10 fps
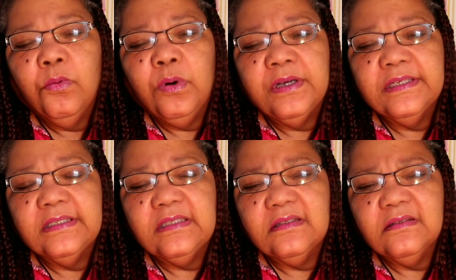
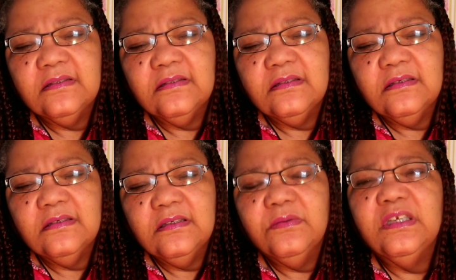was,
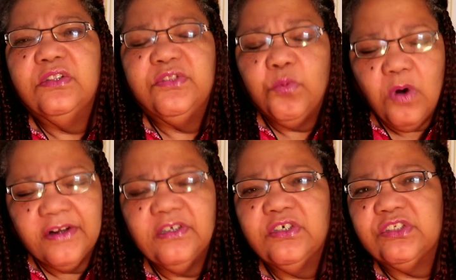the
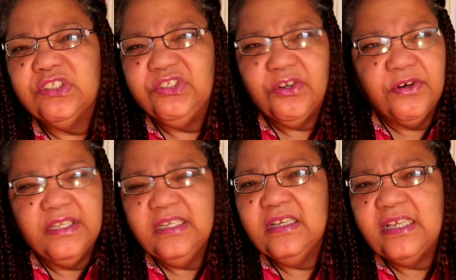water looked
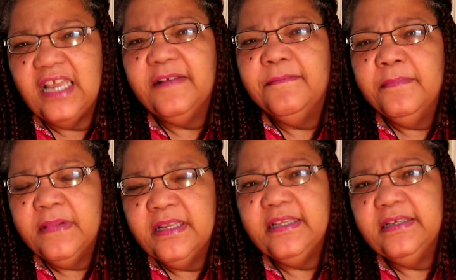dirty, kind of
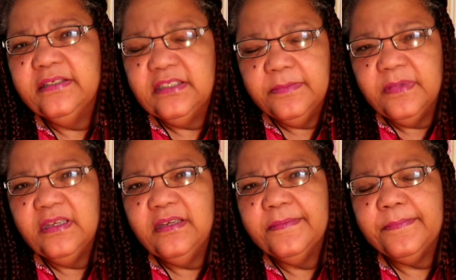muddy to
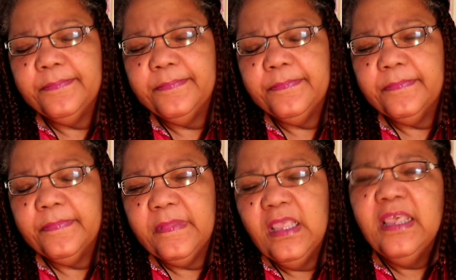me.
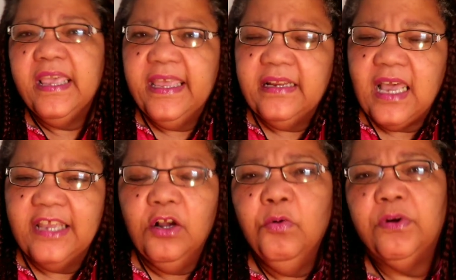And
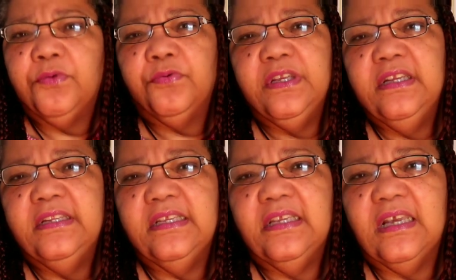I don't want to
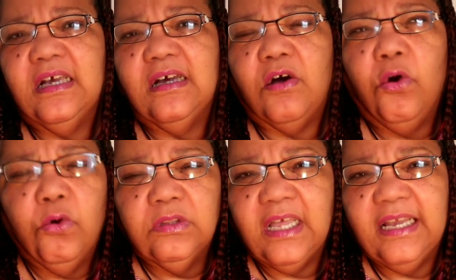read a
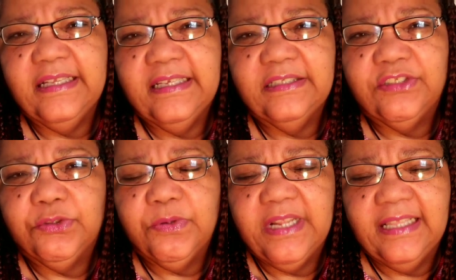whole lot
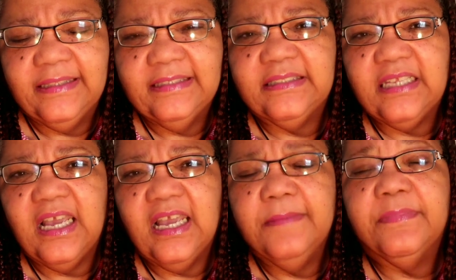into it at this
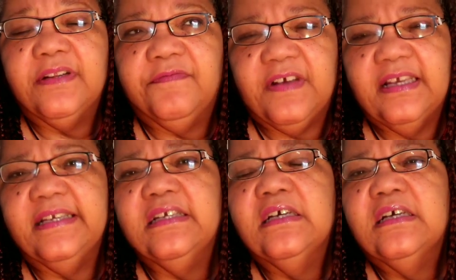time, but if
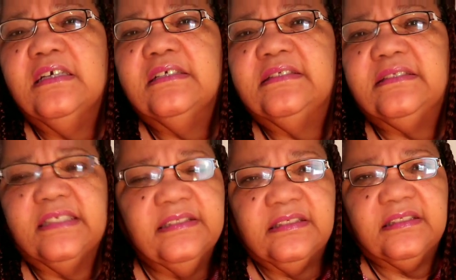I
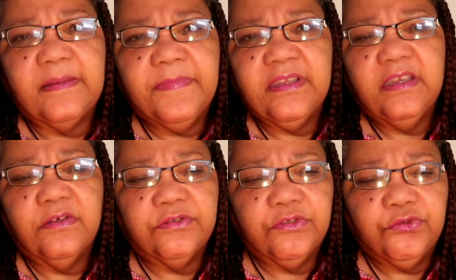sense something
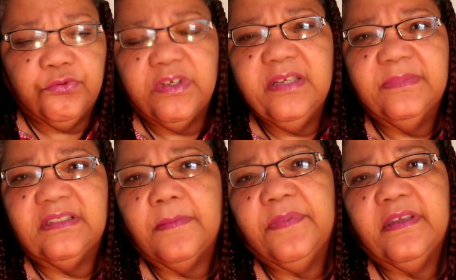else or dream
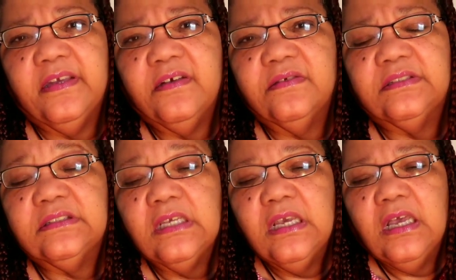something
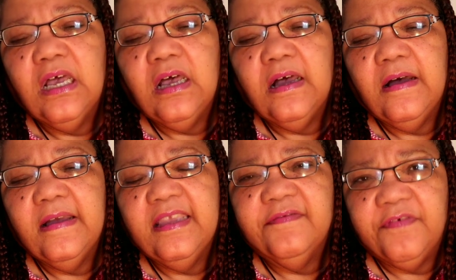else
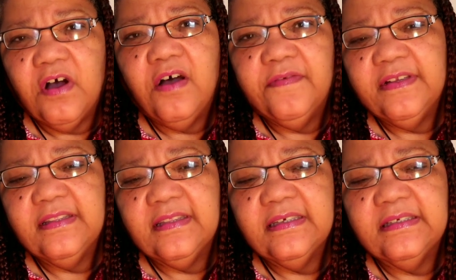
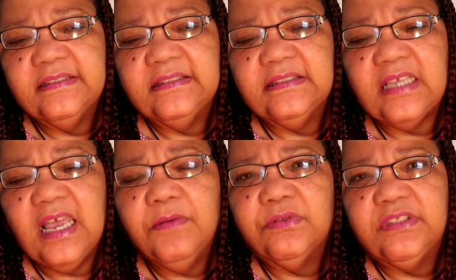involving this,
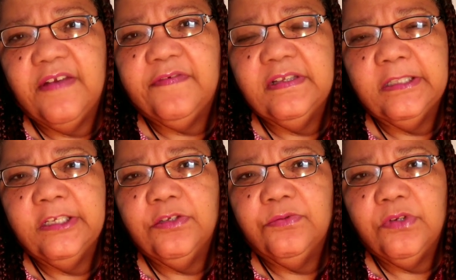I will definitely
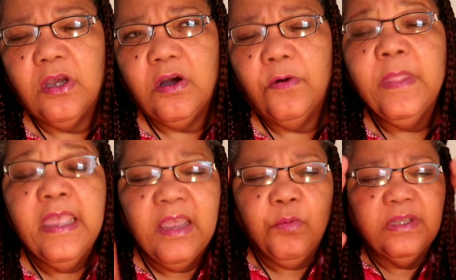let you know.
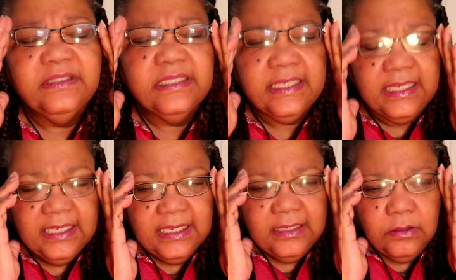And once
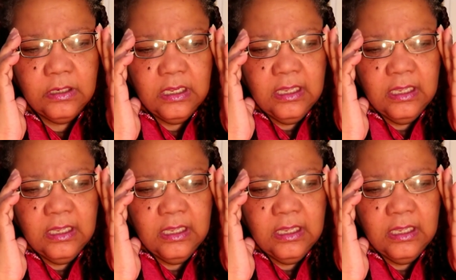again,